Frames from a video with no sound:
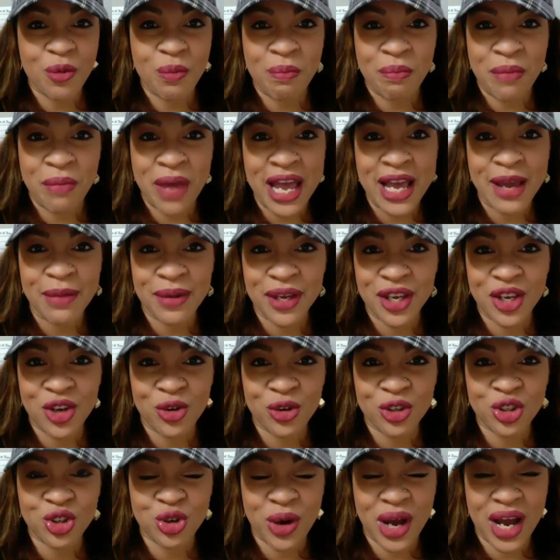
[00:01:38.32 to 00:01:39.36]
maybe
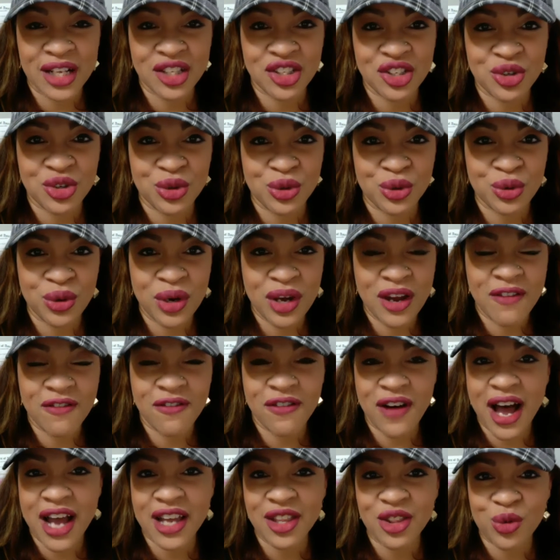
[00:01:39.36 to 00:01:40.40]
you're trying to
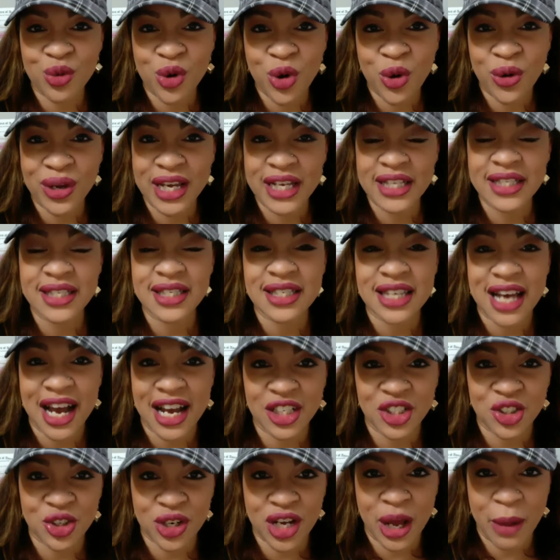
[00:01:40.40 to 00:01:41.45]
find the role
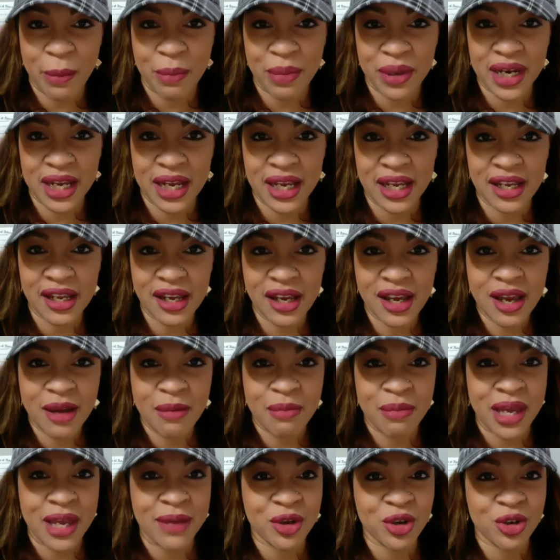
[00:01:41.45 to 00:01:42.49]
inside your company.
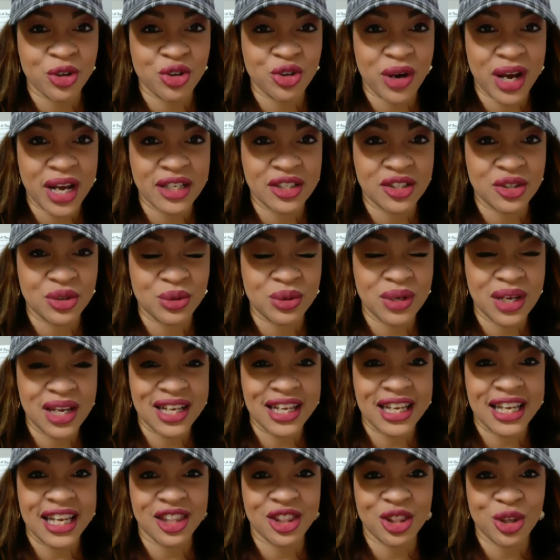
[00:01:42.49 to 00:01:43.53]
Maybe you're trying to
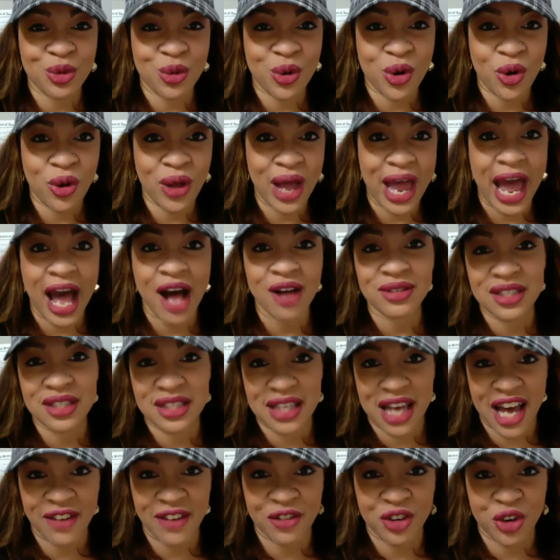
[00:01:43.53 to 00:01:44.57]
get the role
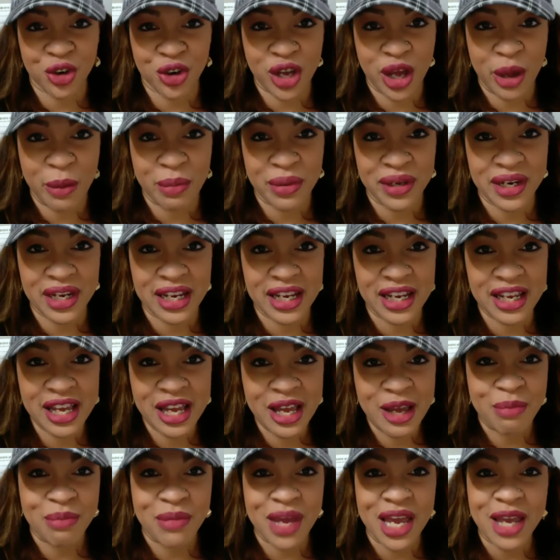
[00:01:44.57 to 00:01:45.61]
outside of your company.
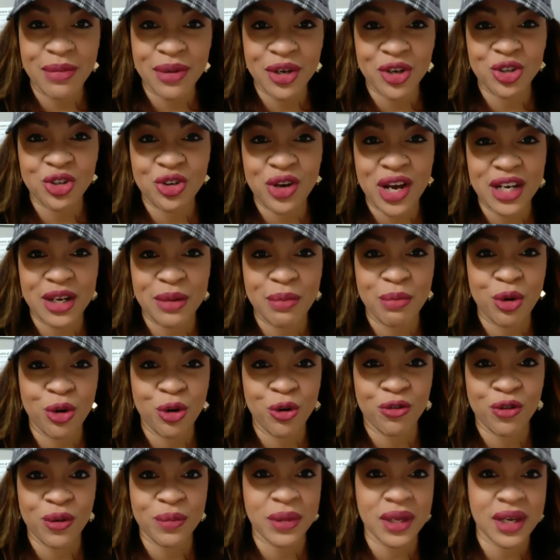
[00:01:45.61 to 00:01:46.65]
Maybe you're trying to
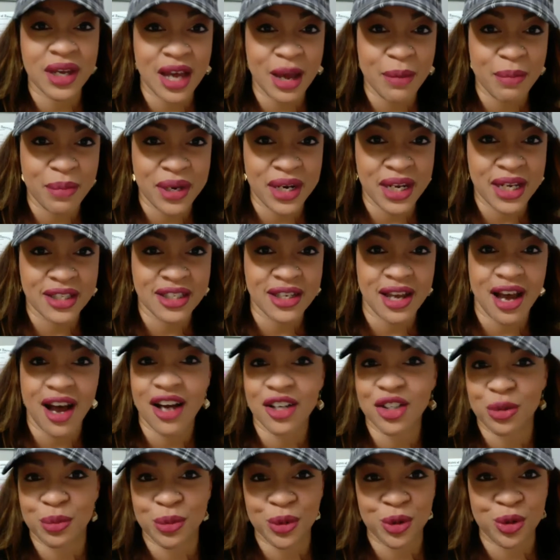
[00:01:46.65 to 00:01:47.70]
move from the company to
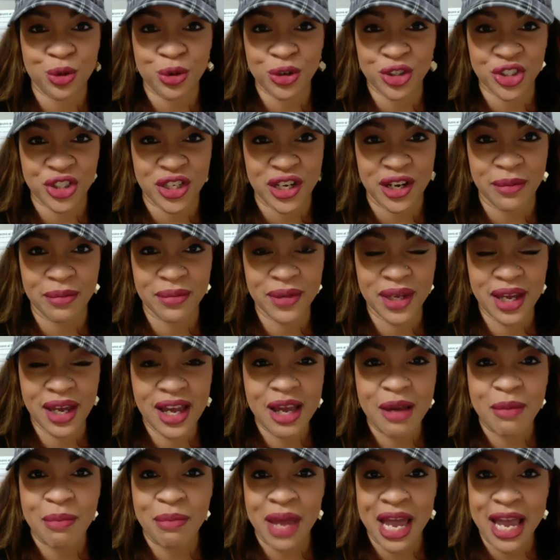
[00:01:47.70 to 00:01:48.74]
entrepreneurship.
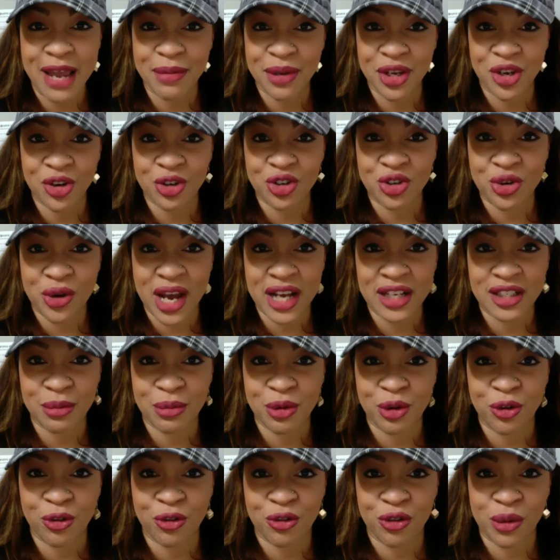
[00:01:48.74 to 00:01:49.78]
Maybe you're trying to
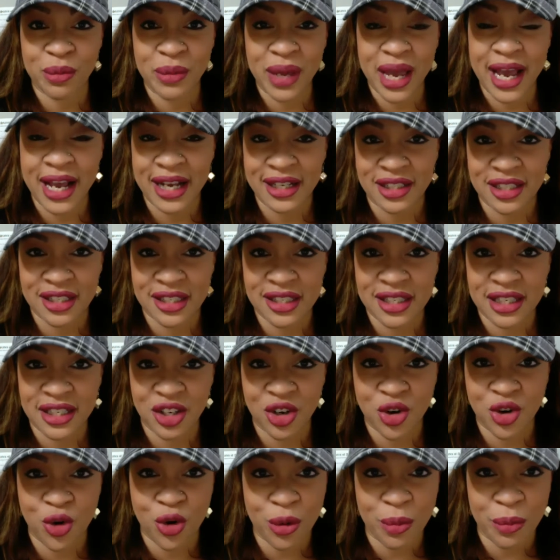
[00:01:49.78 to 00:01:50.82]
move from agency to
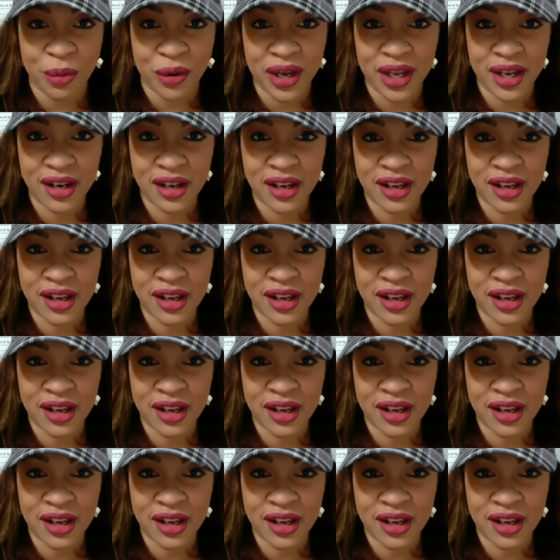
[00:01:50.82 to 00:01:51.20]
corporate.